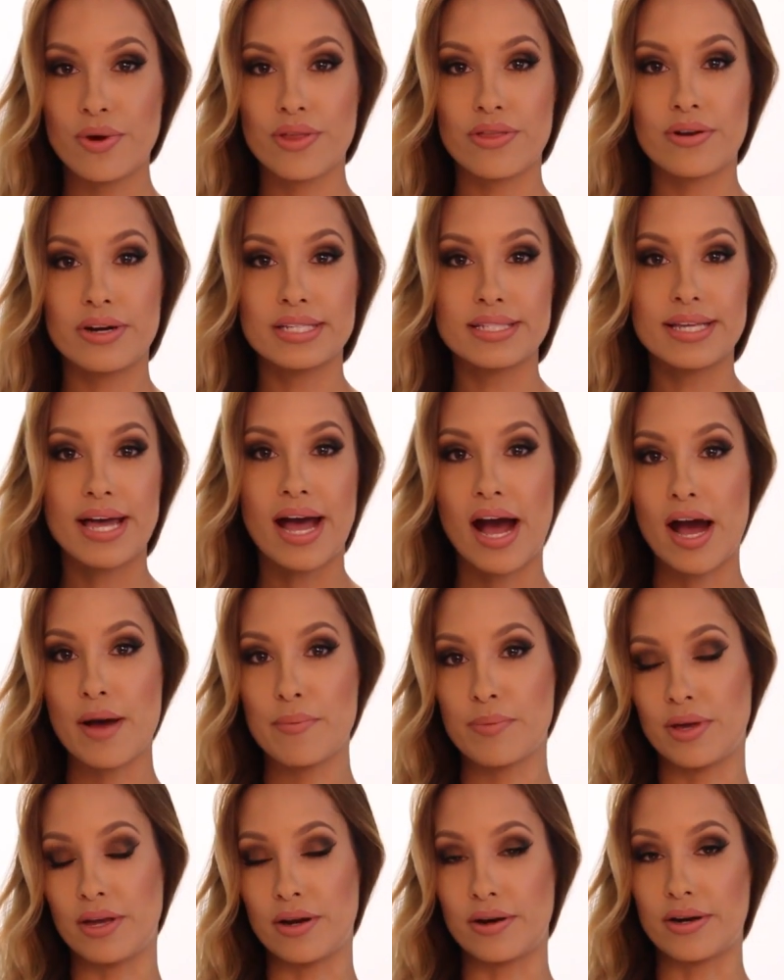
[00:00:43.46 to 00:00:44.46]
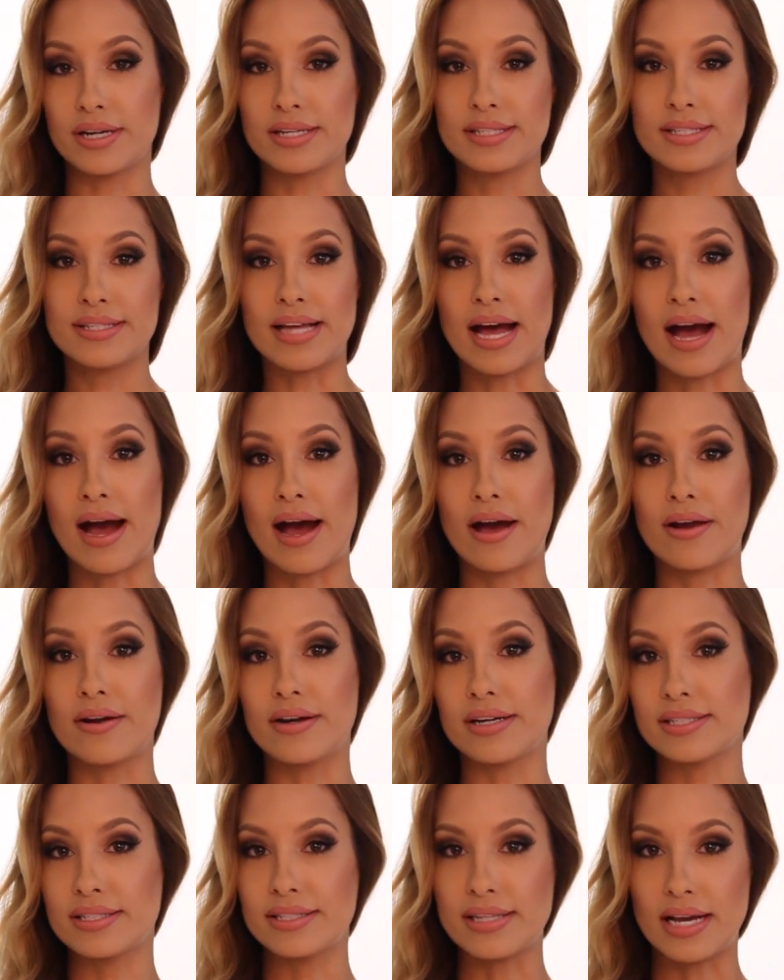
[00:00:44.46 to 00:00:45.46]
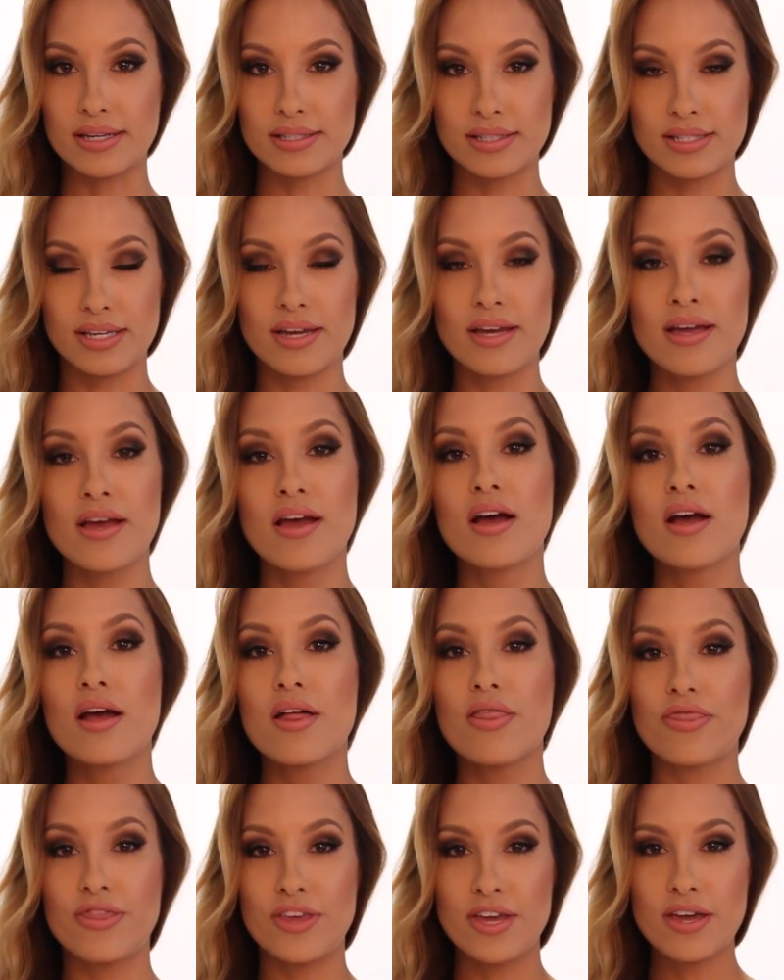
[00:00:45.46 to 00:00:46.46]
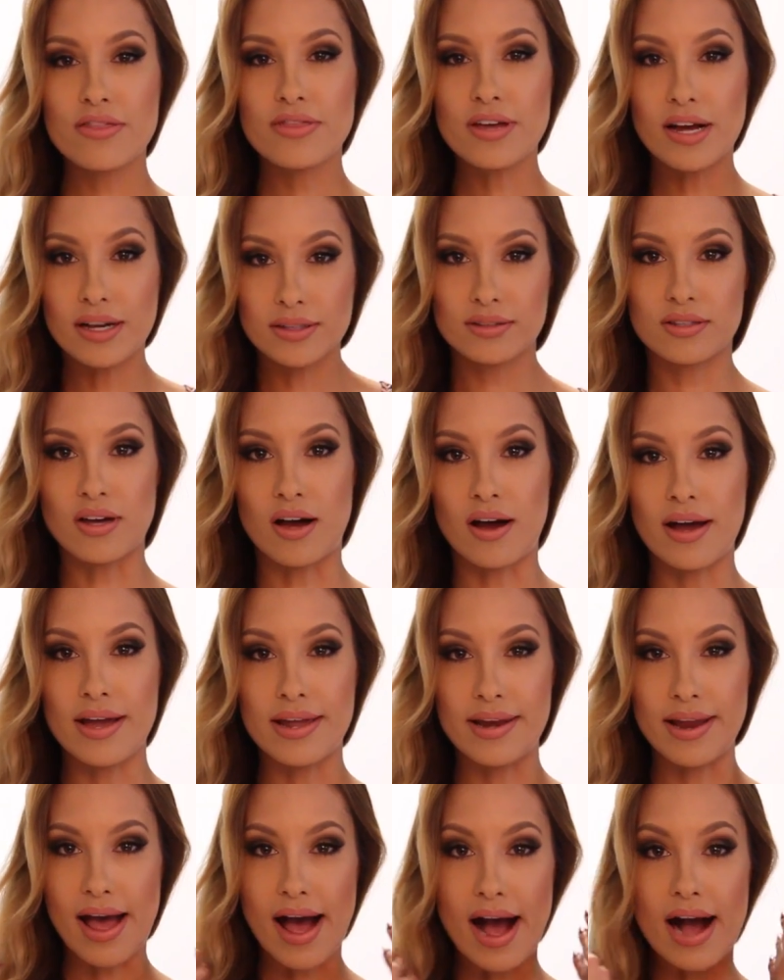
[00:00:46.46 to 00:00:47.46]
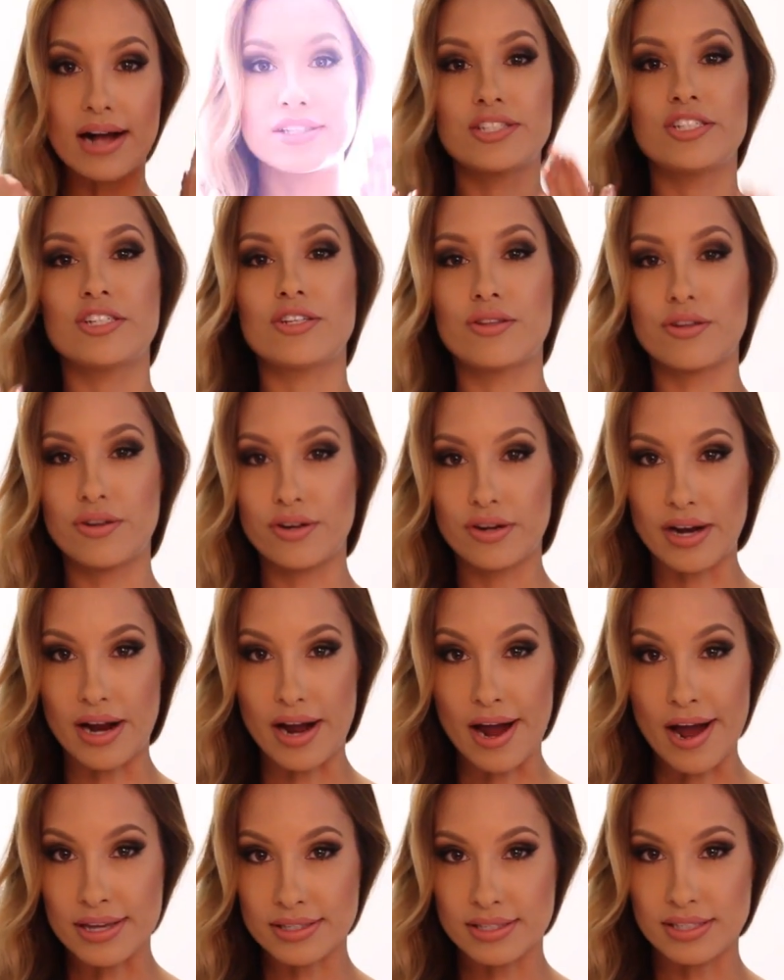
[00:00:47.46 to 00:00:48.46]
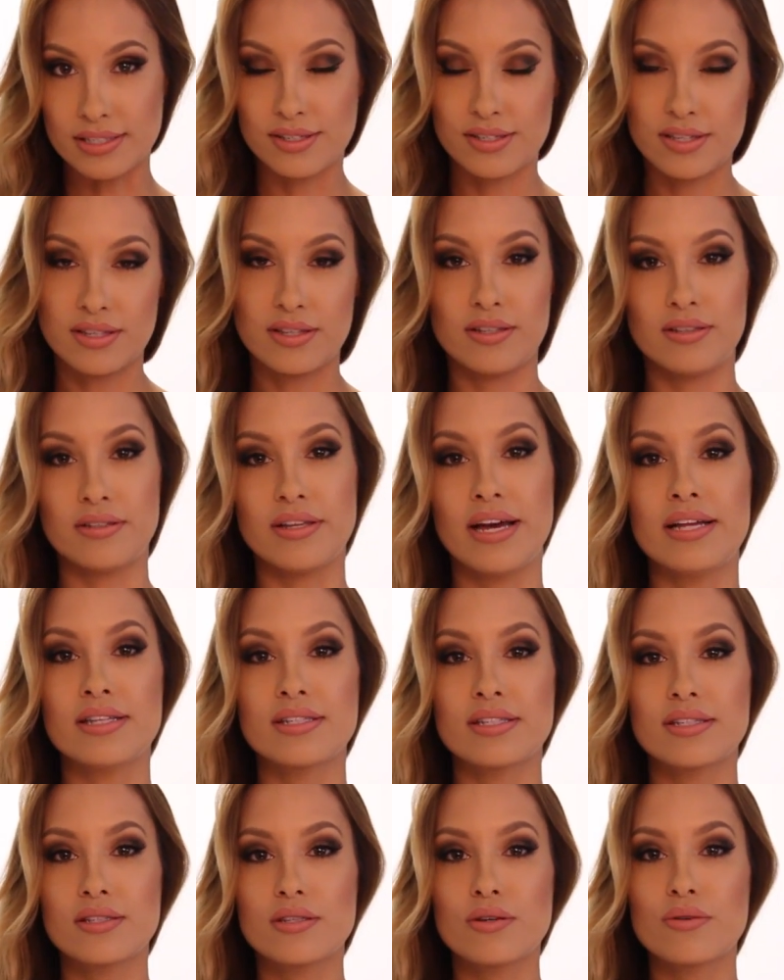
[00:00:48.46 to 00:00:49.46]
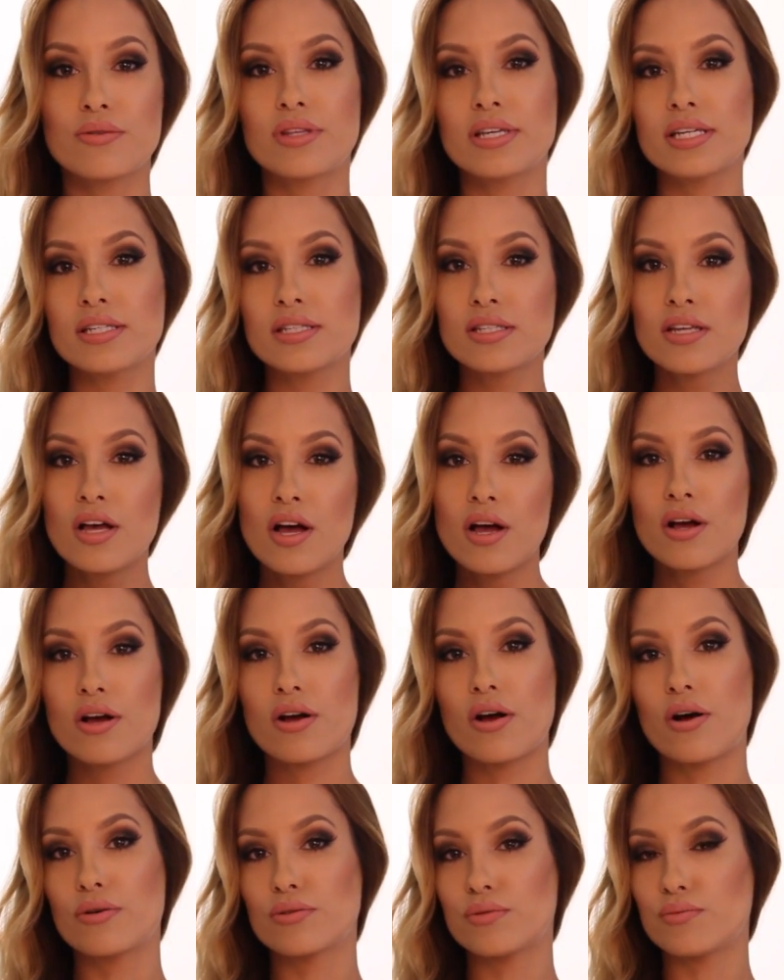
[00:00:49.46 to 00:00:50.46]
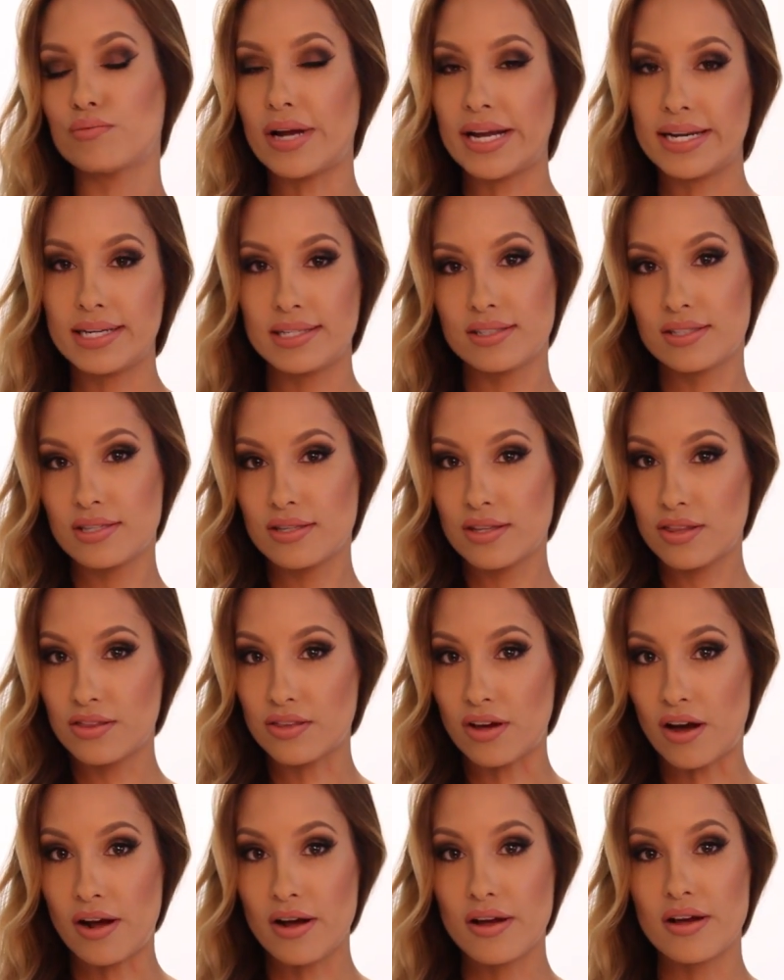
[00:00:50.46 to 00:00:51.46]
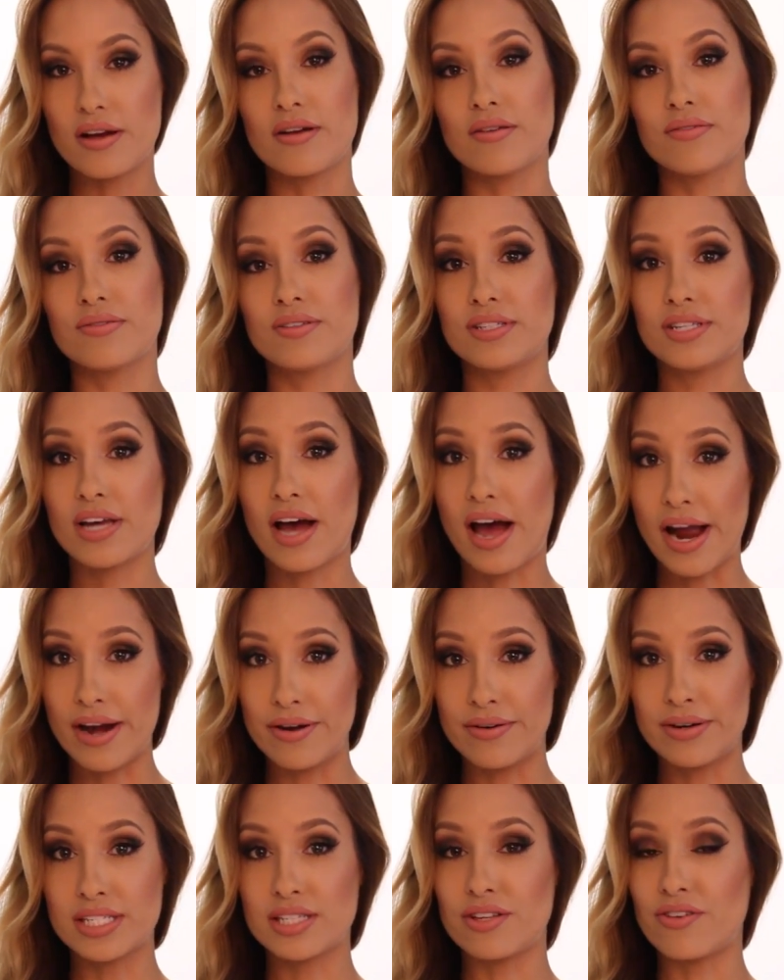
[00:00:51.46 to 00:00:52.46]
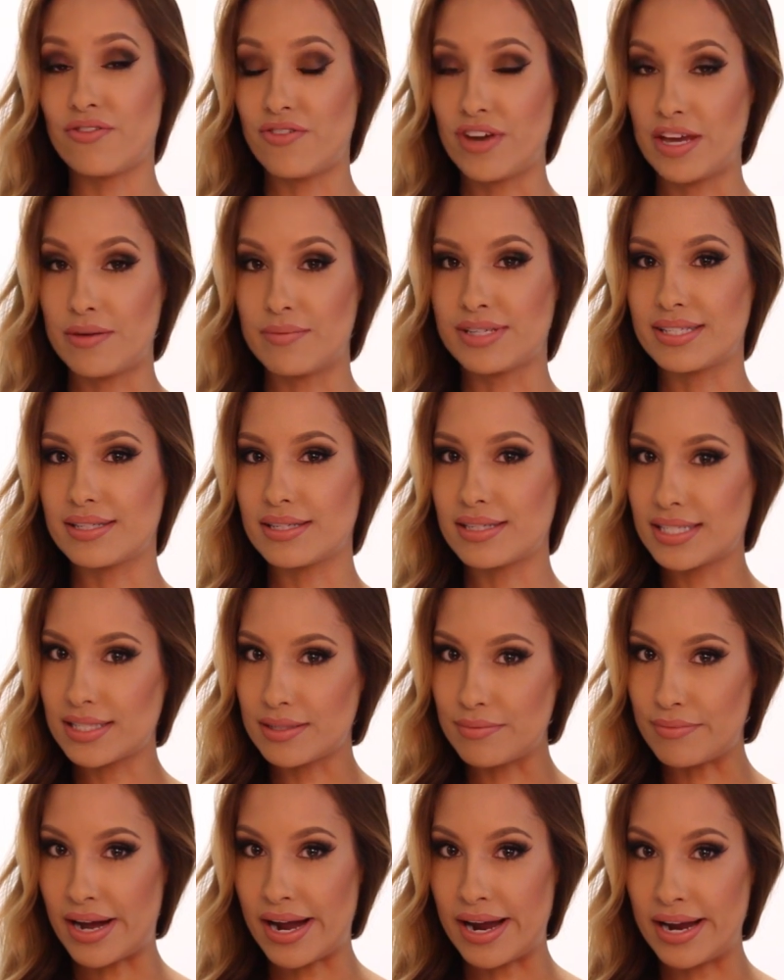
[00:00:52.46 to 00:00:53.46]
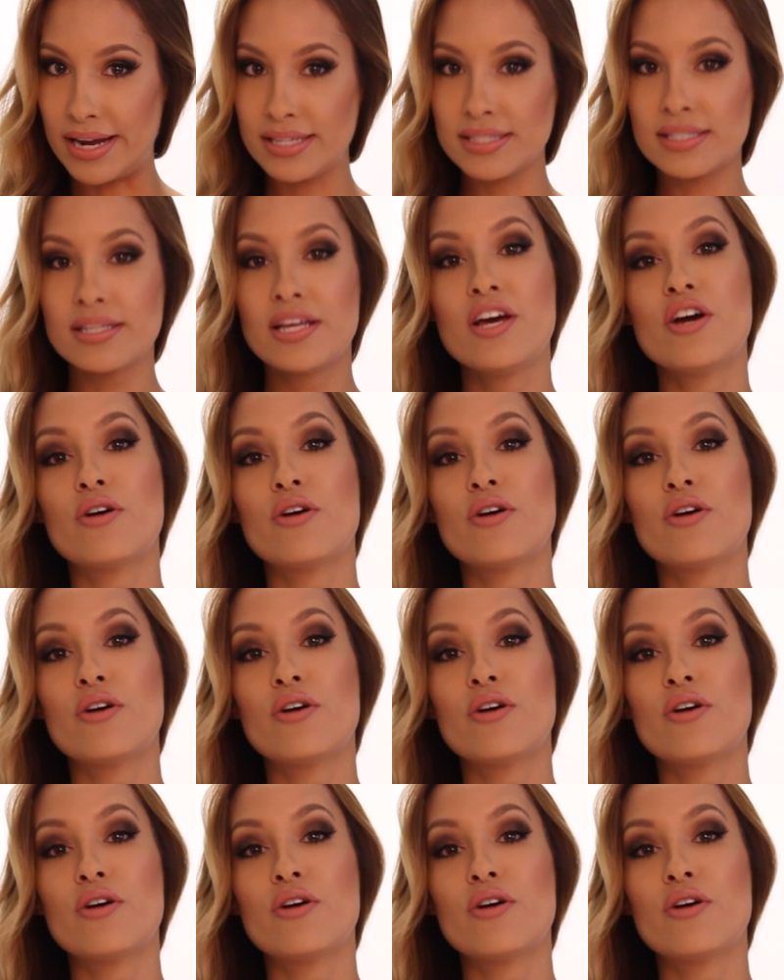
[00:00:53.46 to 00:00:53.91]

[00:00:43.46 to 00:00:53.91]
whether it's happy or sad or sexy, think that thought and act it through your eyes into the lens. So this goes right into the thought of Tyra's famous smize,